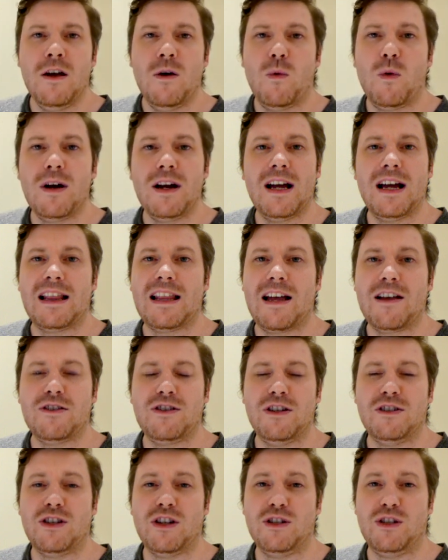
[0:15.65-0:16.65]
What it allows
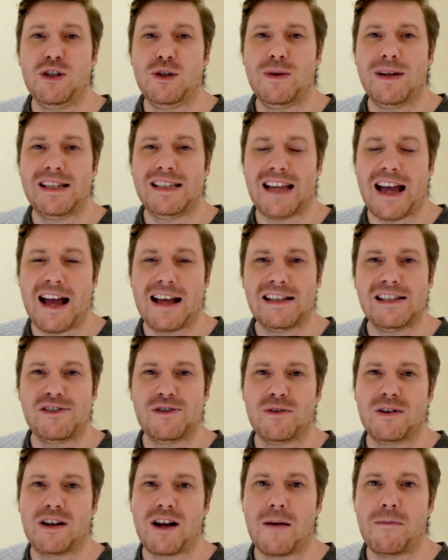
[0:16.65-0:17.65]
you to do is
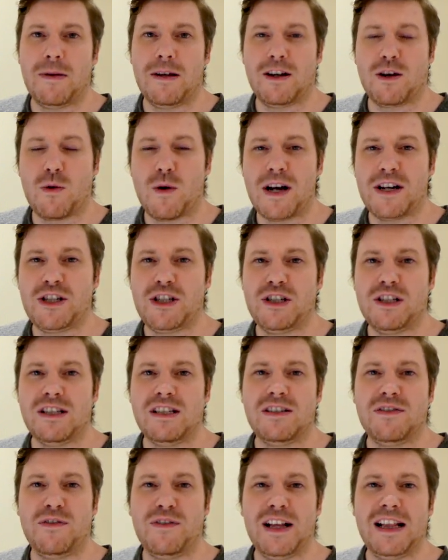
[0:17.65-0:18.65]
answer a couple of
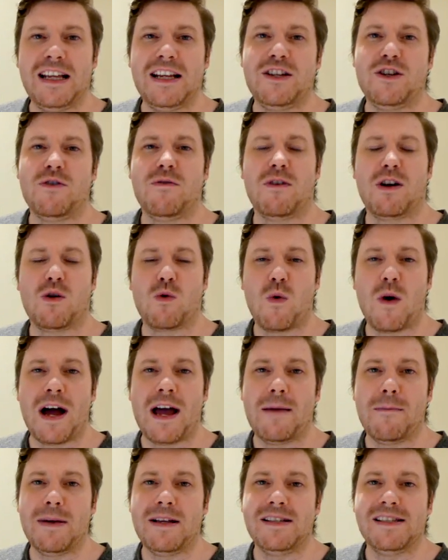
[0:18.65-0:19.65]
questions, fill in your
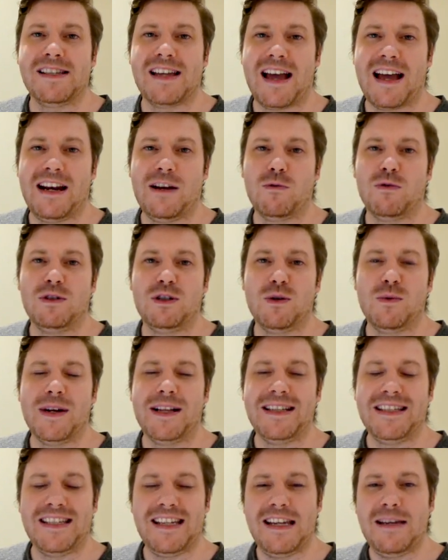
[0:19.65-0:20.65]
requirements, and it will do a
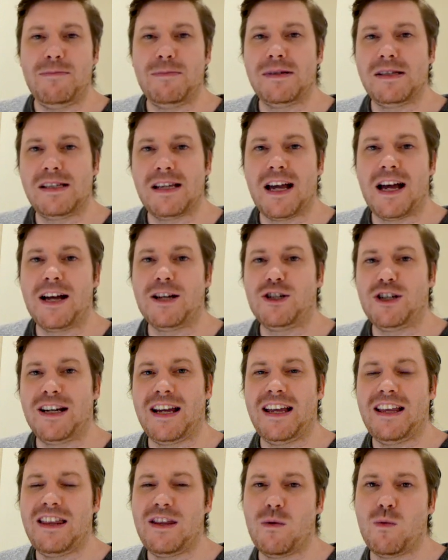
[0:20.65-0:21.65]
deep search
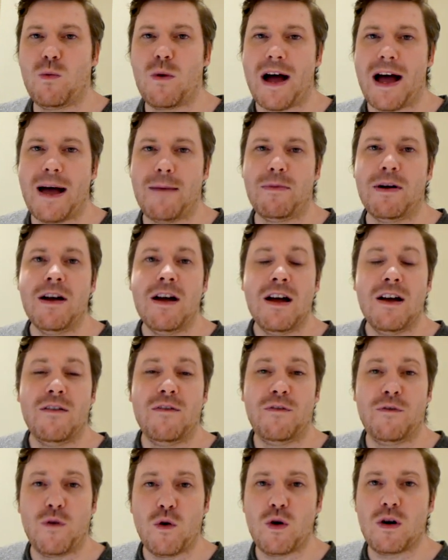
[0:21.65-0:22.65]
in the web
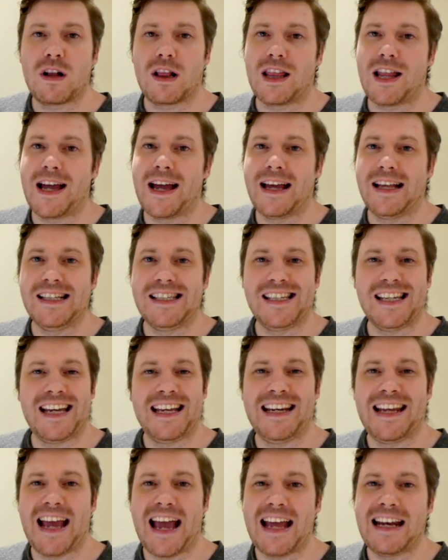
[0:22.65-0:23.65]
for clients
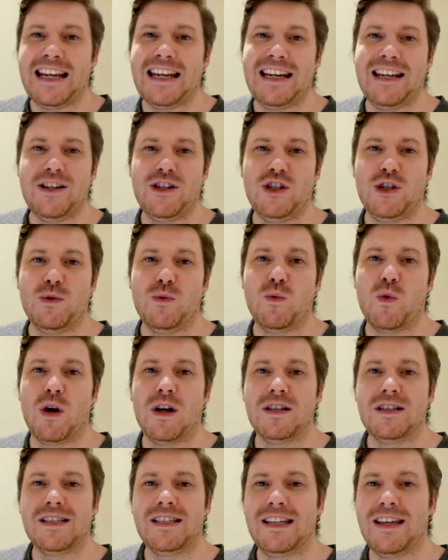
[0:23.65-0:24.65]
in any niche you
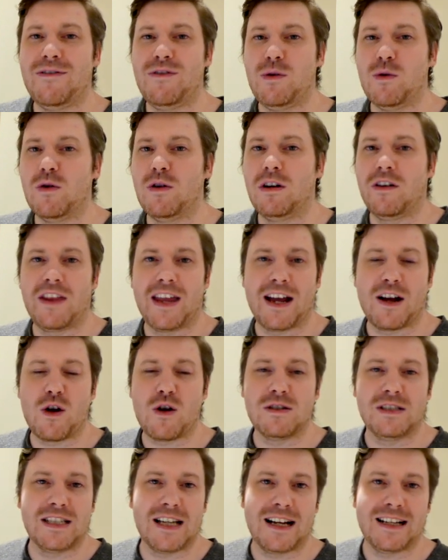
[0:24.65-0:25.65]
want, give you all of their
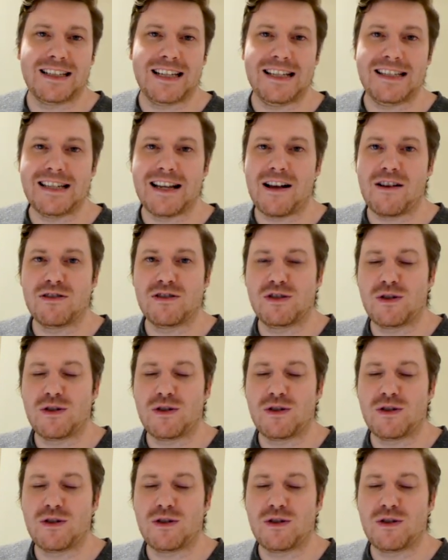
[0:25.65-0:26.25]
contact details,